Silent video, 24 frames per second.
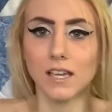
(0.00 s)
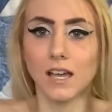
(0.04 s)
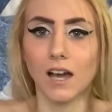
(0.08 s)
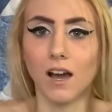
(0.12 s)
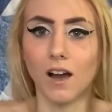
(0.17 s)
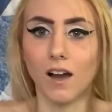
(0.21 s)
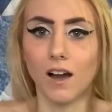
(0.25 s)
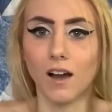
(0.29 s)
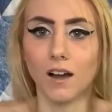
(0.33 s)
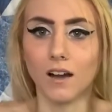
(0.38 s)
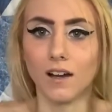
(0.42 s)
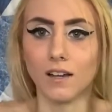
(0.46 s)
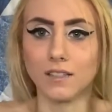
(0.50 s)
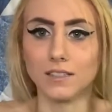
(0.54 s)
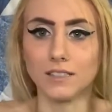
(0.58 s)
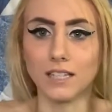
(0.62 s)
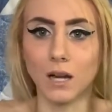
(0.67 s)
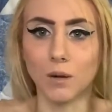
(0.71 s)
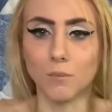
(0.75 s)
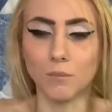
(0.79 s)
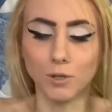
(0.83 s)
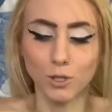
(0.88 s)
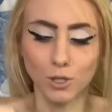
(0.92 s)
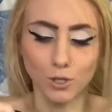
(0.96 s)
uh,
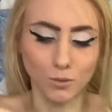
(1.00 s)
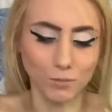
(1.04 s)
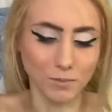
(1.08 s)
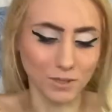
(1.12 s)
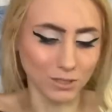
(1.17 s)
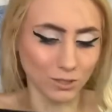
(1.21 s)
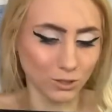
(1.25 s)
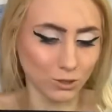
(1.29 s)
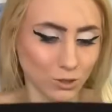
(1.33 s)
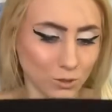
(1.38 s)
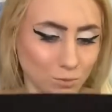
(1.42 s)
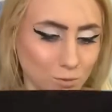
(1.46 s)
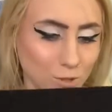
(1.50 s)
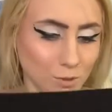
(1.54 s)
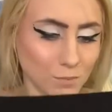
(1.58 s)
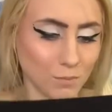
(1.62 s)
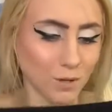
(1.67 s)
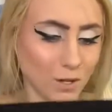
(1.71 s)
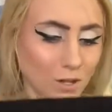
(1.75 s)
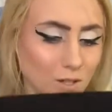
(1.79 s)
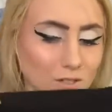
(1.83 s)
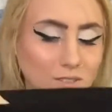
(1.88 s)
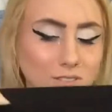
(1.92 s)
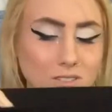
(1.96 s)
down below in my description
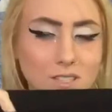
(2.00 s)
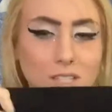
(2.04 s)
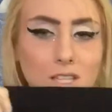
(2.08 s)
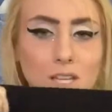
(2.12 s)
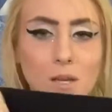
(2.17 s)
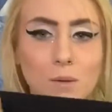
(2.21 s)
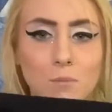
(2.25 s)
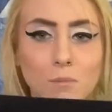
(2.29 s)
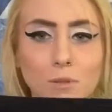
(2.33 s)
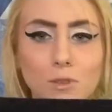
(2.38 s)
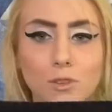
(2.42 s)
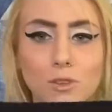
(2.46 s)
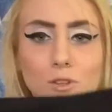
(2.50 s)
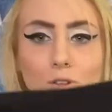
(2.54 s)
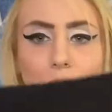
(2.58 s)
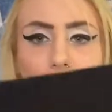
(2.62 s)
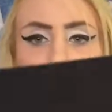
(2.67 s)
box. But there are